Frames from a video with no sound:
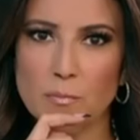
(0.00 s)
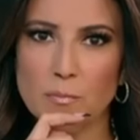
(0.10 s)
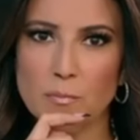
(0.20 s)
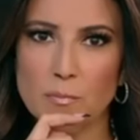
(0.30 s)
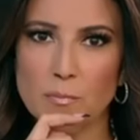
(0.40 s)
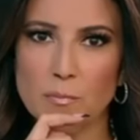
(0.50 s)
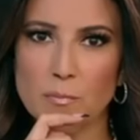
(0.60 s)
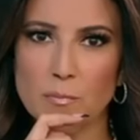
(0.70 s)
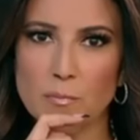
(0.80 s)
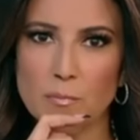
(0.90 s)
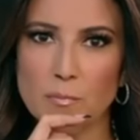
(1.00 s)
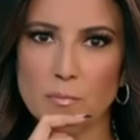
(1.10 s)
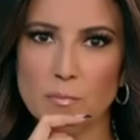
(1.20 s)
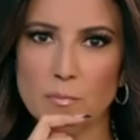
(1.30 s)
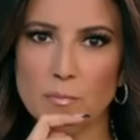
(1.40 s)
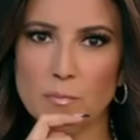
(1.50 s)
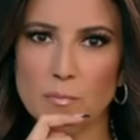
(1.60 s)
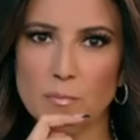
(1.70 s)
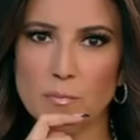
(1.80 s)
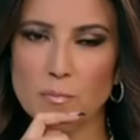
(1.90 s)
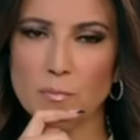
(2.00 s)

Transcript: (silent)